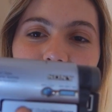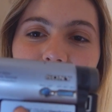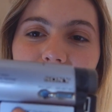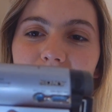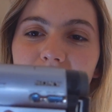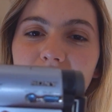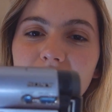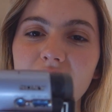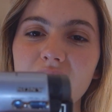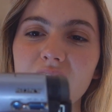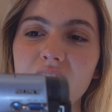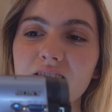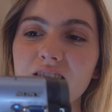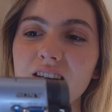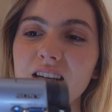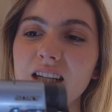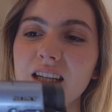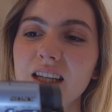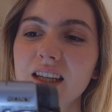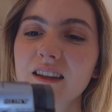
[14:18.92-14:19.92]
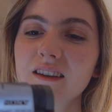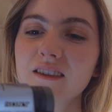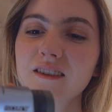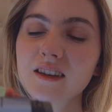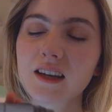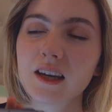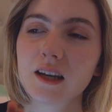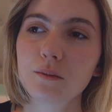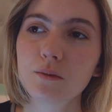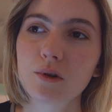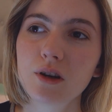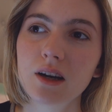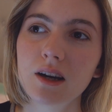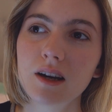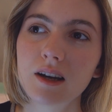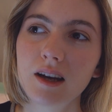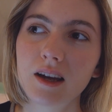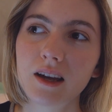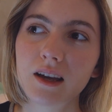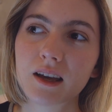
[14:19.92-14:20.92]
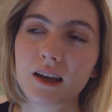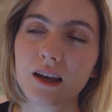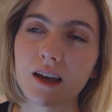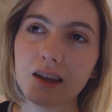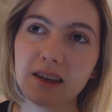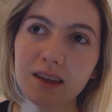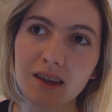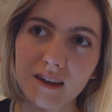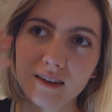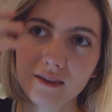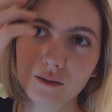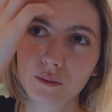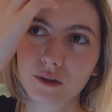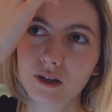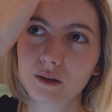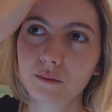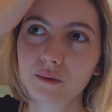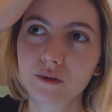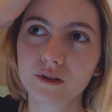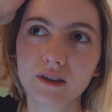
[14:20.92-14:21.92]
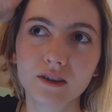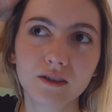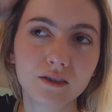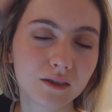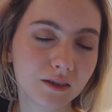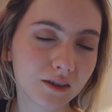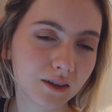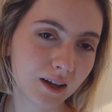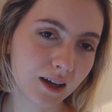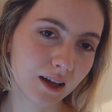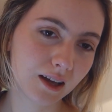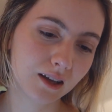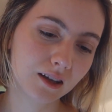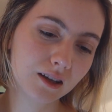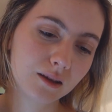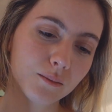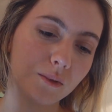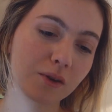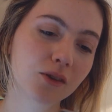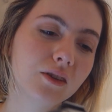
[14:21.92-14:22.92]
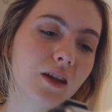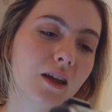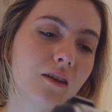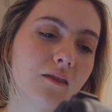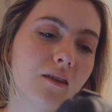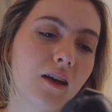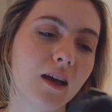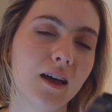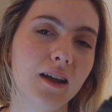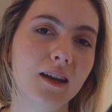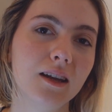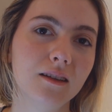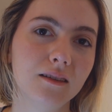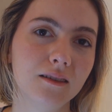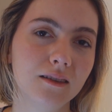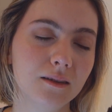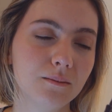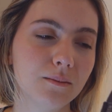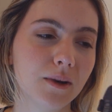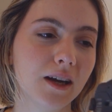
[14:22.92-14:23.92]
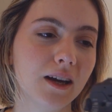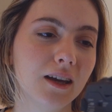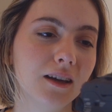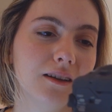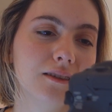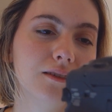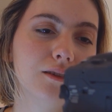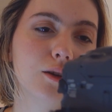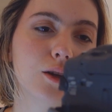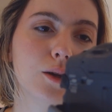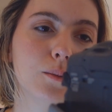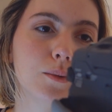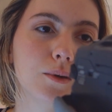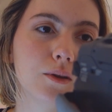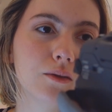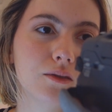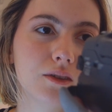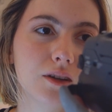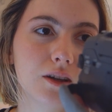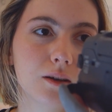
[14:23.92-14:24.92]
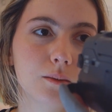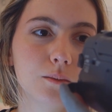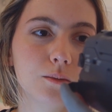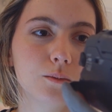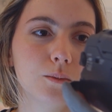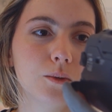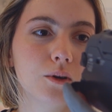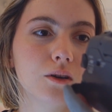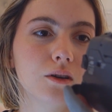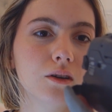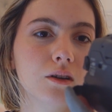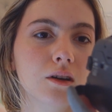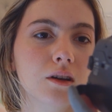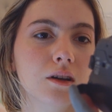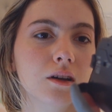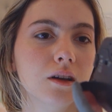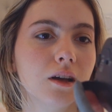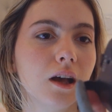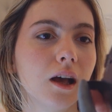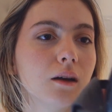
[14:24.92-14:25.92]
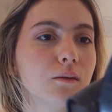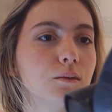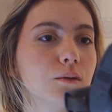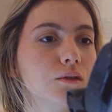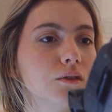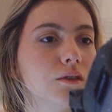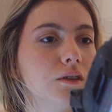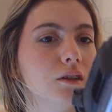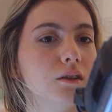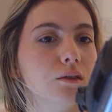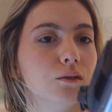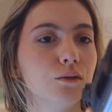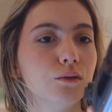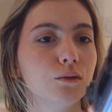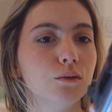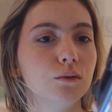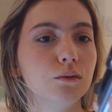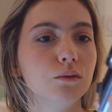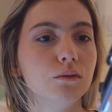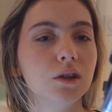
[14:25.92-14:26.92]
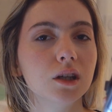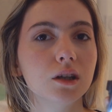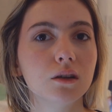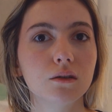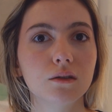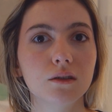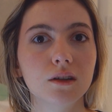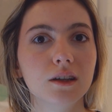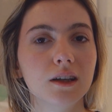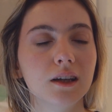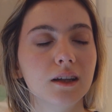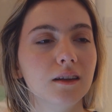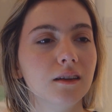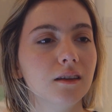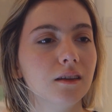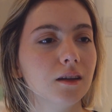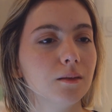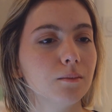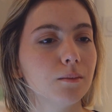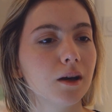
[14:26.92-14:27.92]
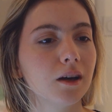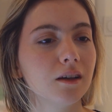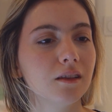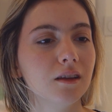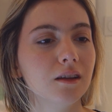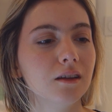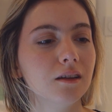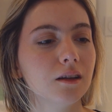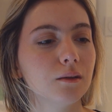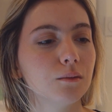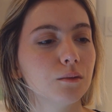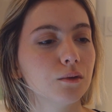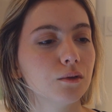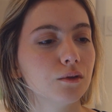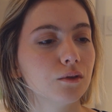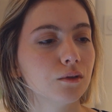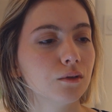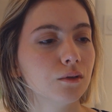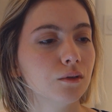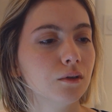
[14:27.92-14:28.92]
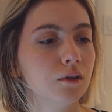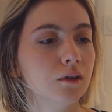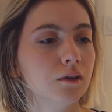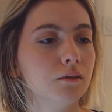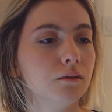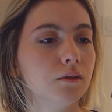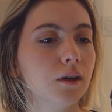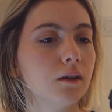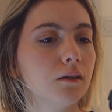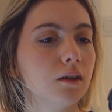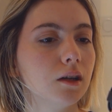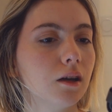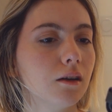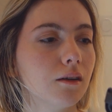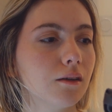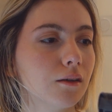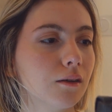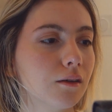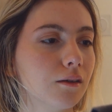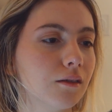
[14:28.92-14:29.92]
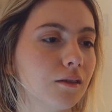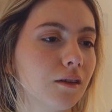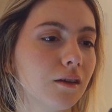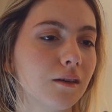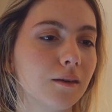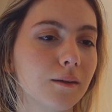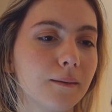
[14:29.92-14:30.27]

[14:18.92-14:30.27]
So yeah, really this camera, I guess when I was little I must have had it in my hands a couple of times, but I wasn't into recording anything back then. I was very young, so